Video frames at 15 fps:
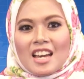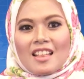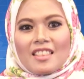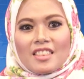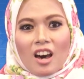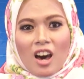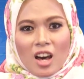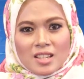
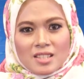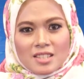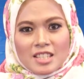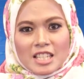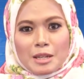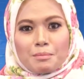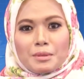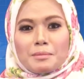Thus,
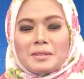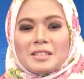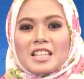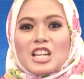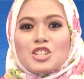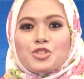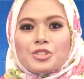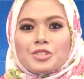the
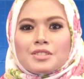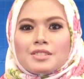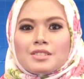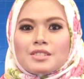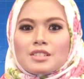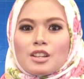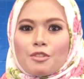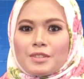
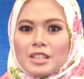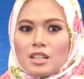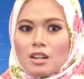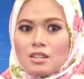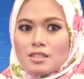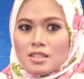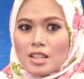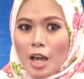implementations of the
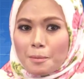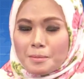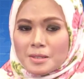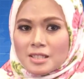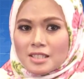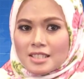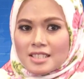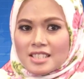
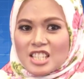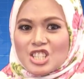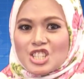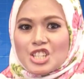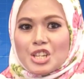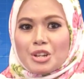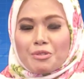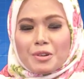concepts,
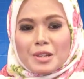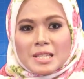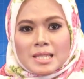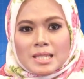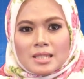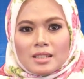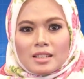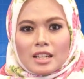
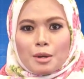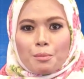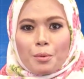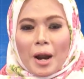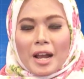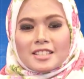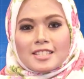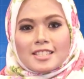theories, and
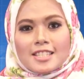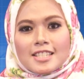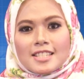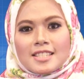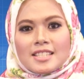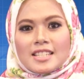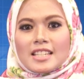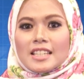
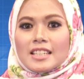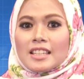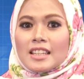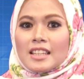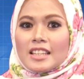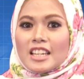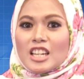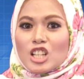practices
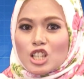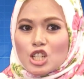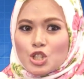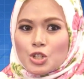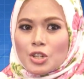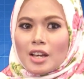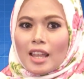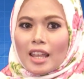in
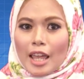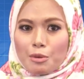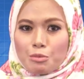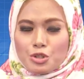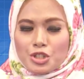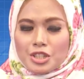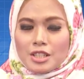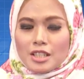English
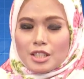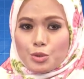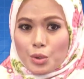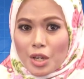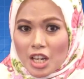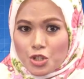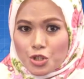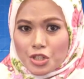language
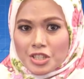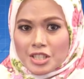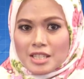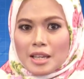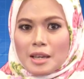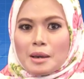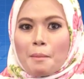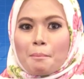education
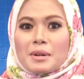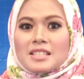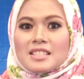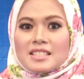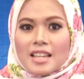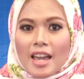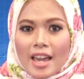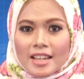
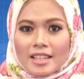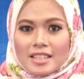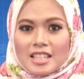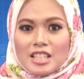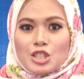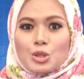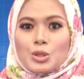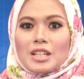must take
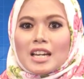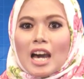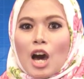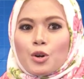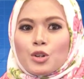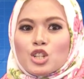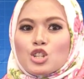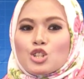into
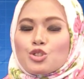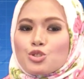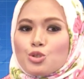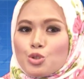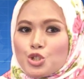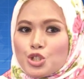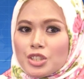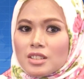account
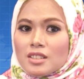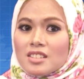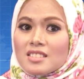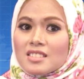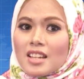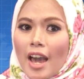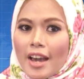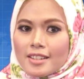social
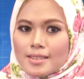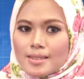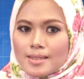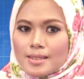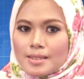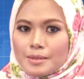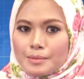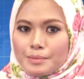context.